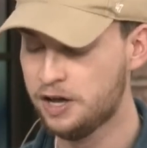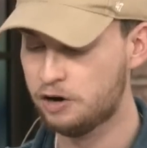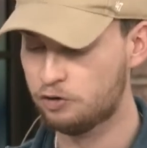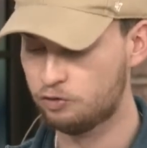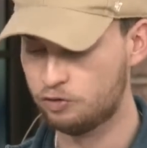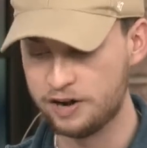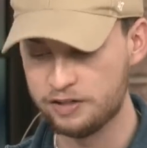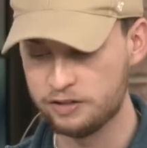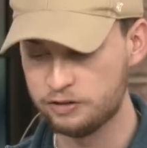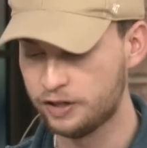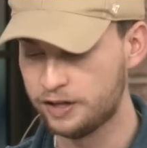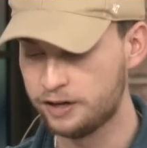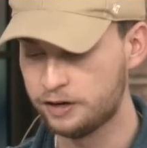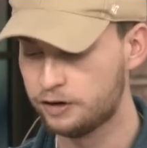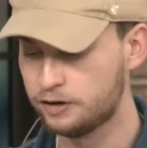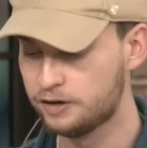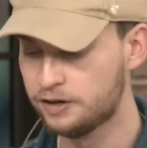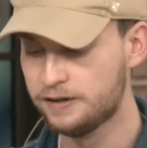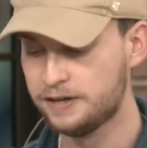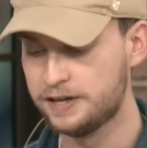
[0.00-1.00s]
Riley
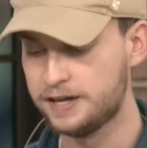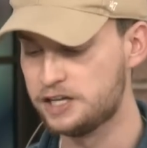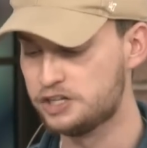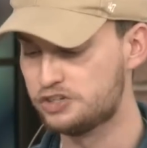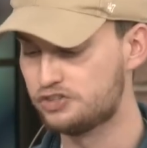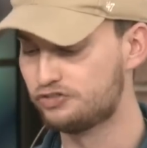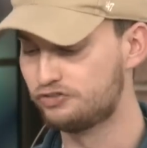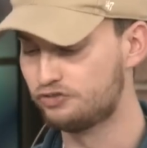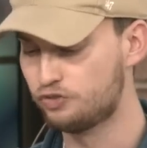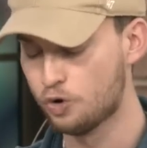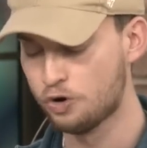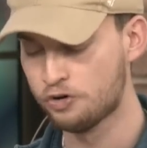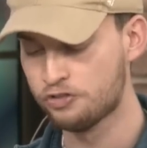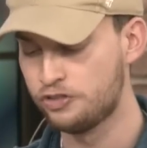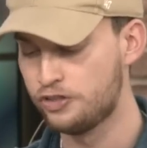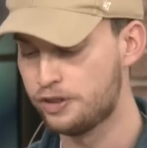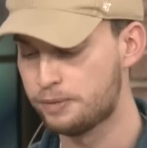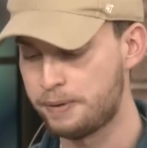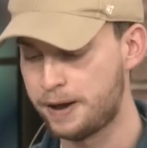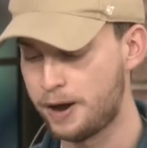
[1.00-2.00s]
Leonard is fourth
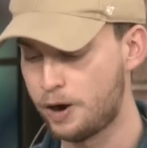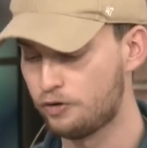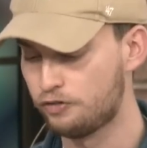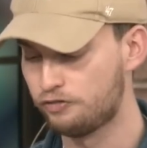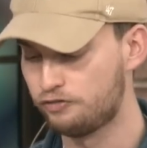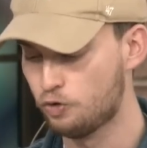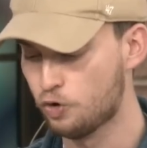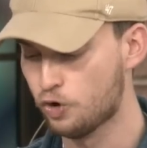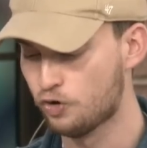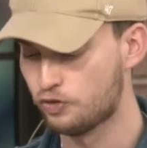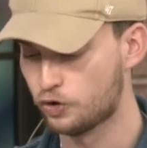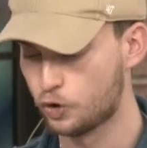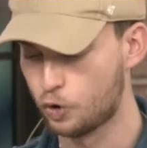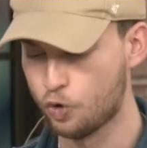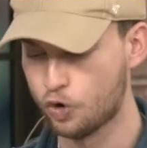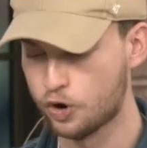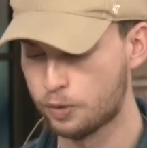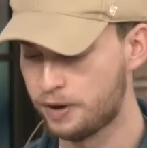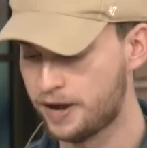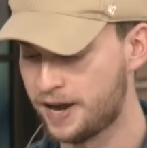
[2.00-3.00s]
in the Power 4 for
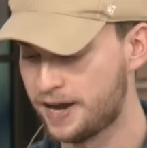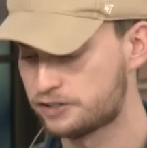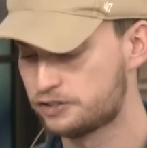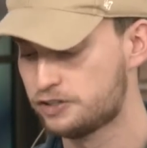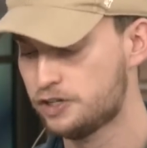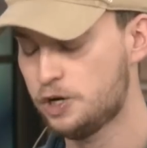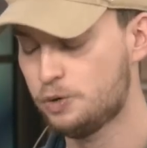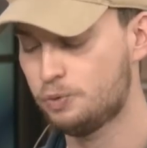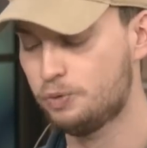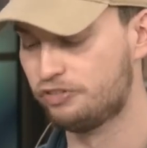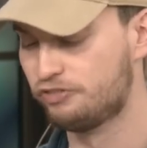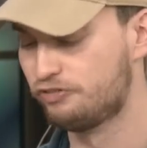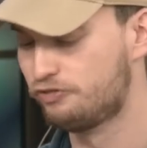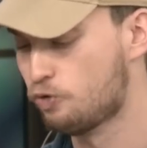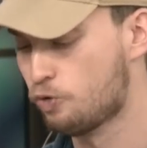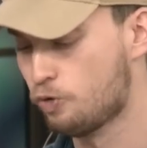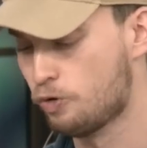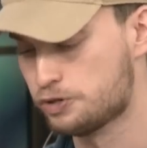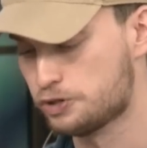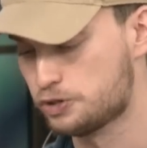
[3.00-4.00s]
quarterbacks with
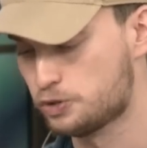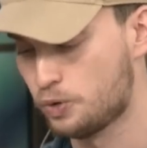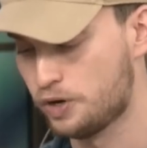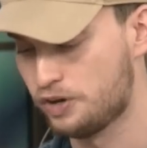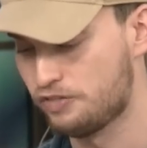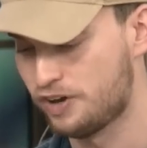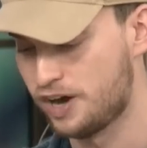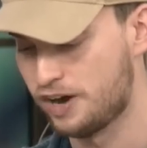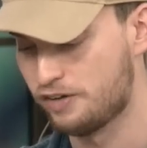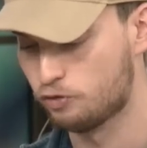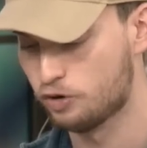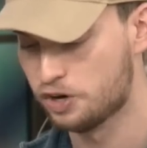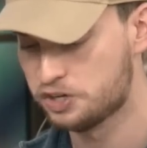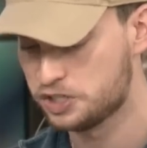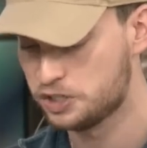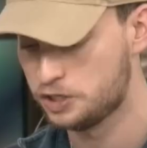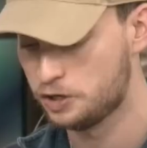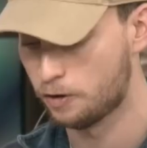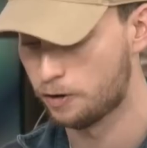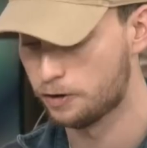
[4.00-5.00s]
425
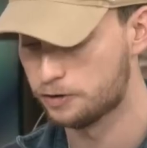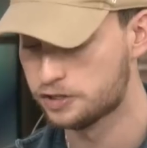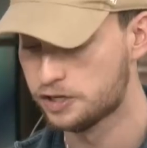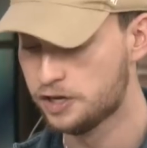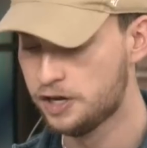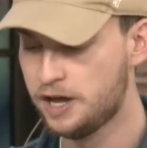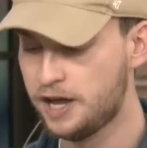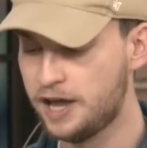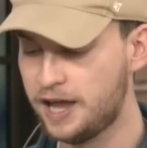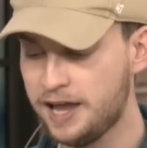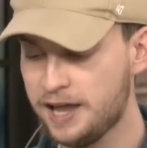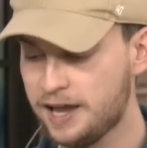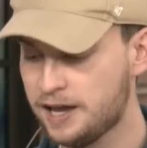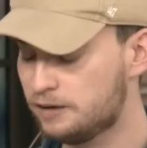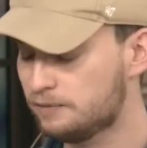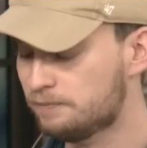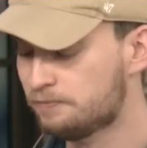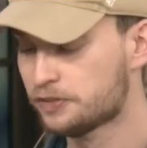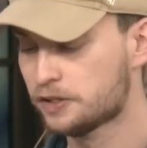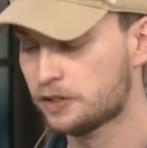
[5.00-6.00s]
rushing yards.
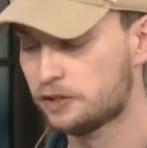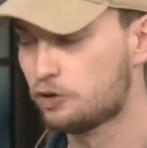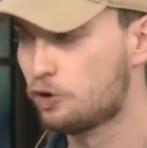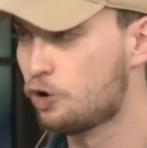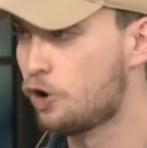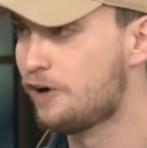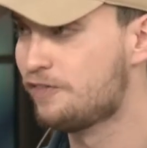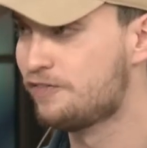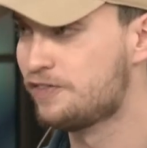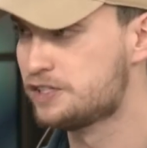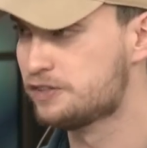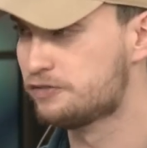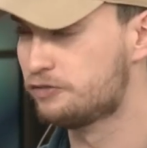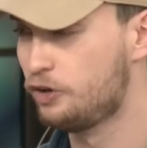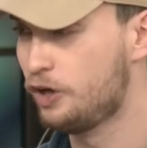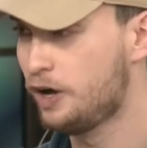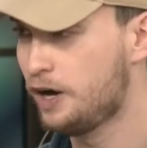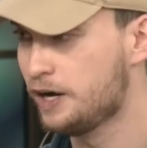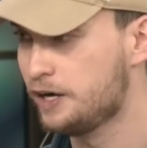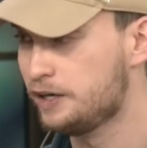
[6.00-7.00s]
And their offensive
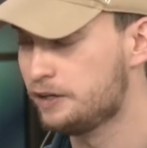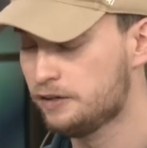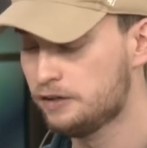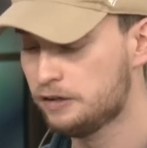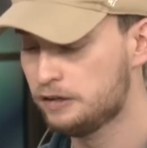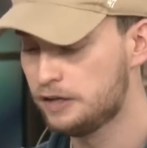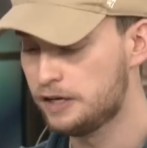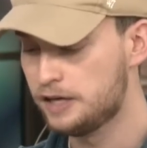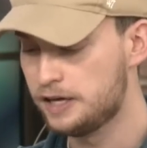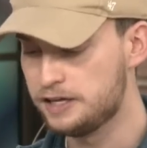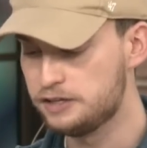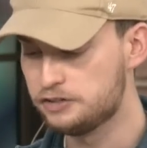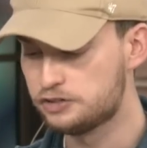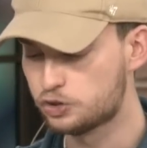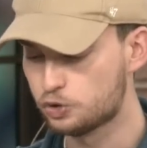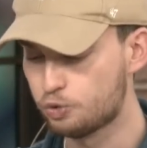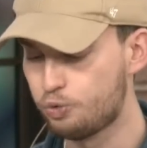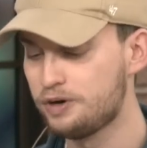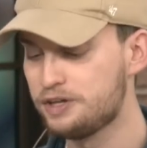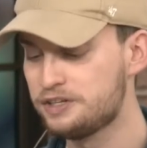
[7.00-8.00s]
line is
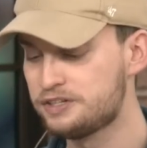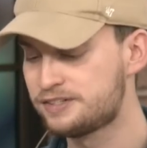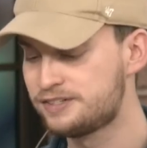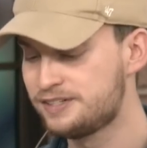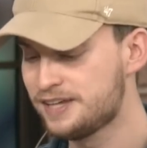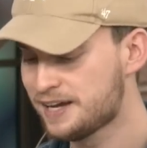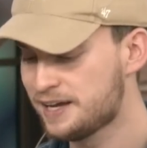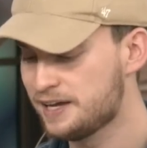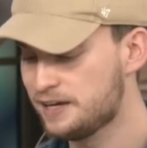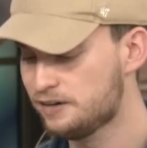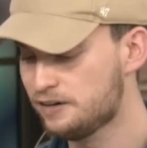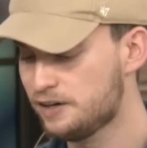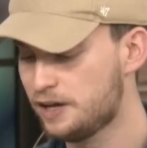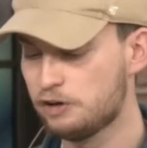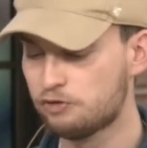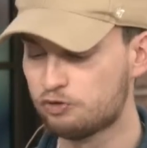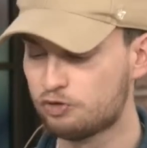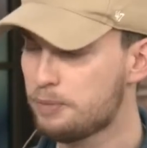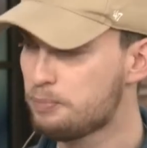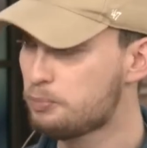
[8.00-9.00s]
22nd
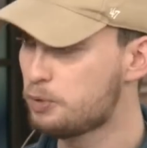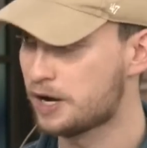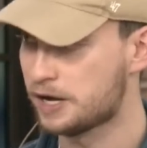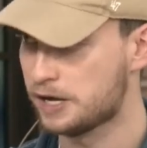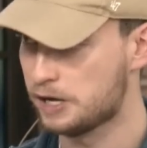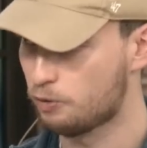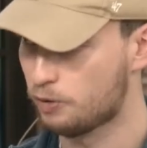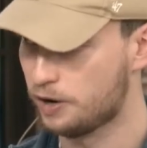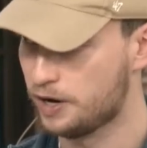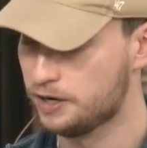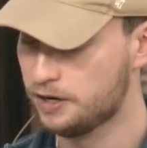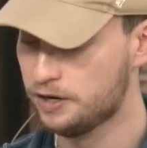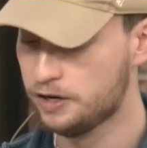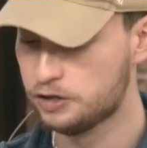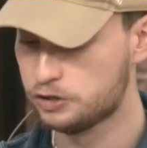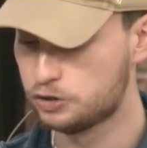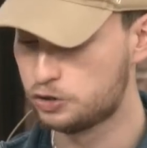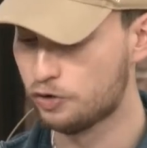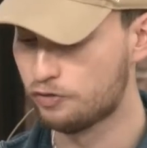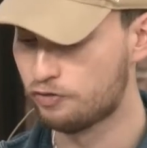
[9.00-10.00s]
in run blocking grade
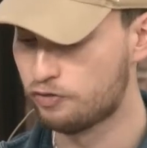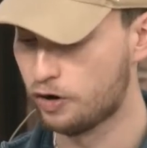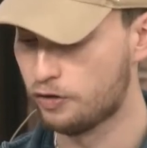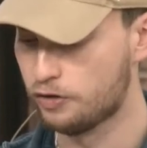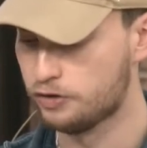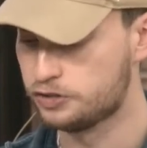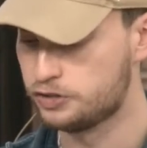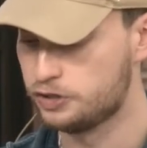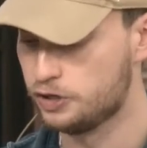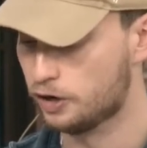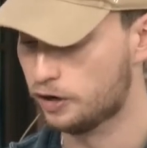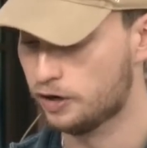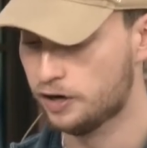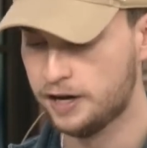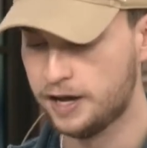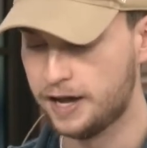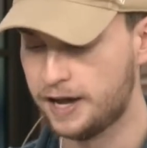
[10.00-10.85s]
so far this year.